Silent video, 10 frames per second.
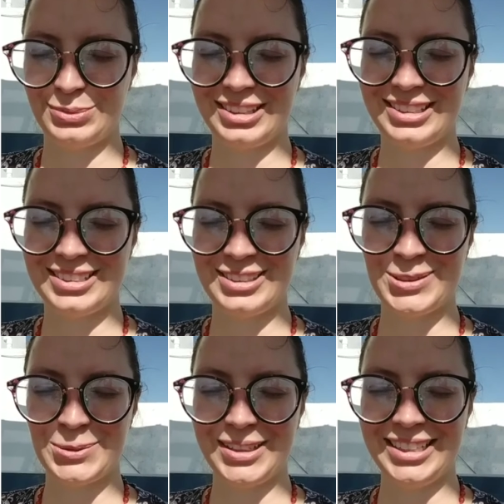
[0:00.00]
with this
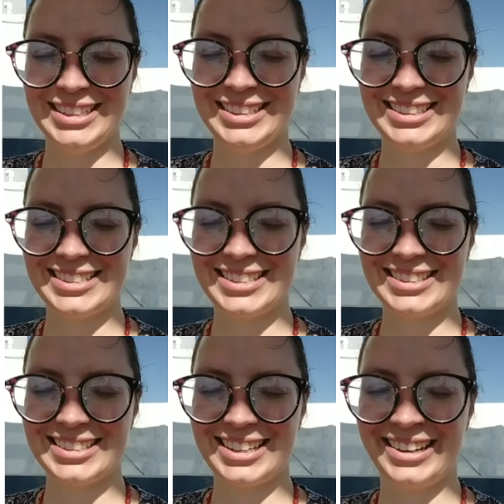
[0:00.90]
sweetness,
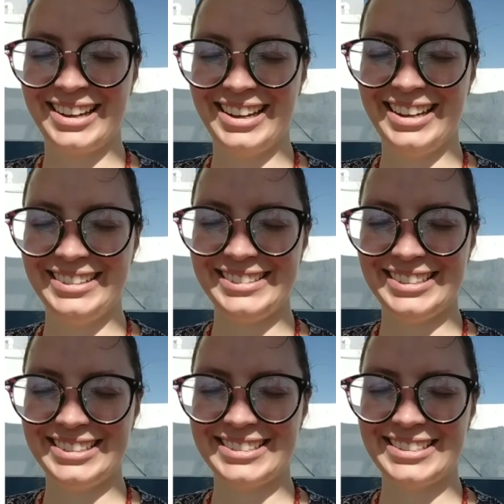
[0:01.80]
this
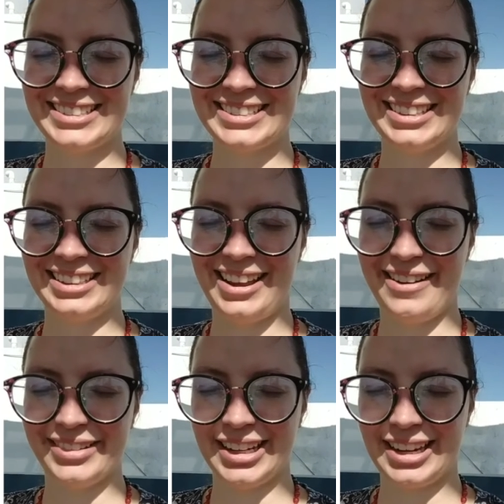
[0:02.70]
kindness, this
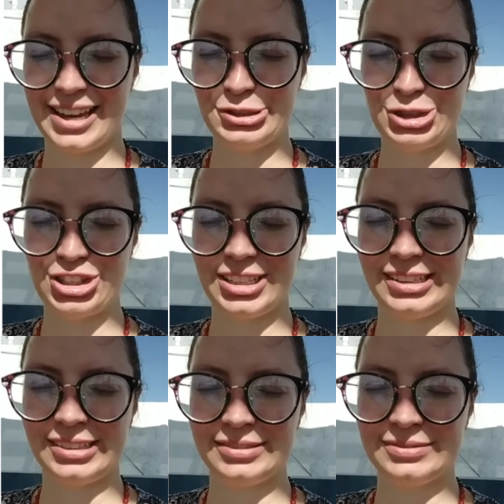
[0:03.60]
loving energy.
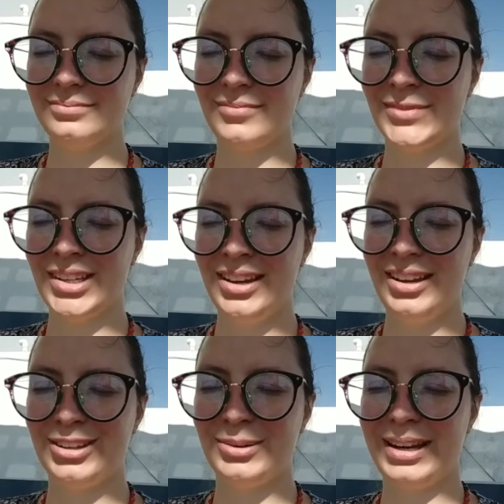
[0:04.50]

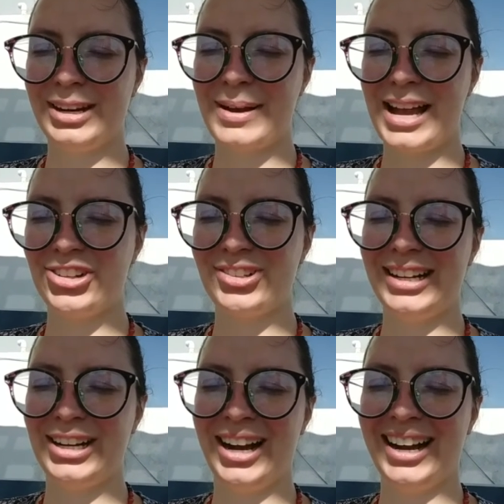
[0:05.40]
And you might imagine
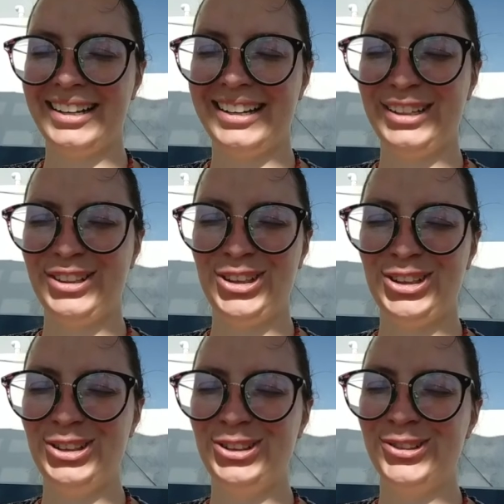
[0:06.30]
it hugging
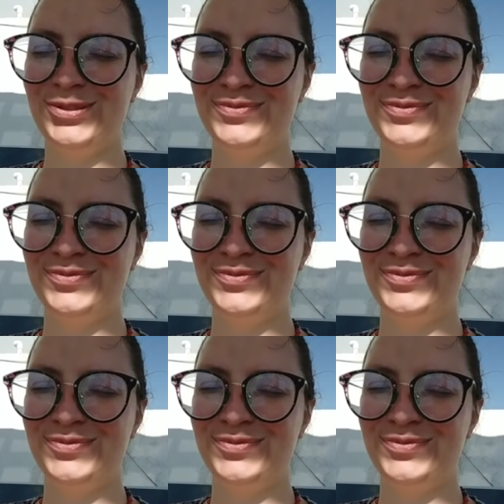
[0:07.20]
you,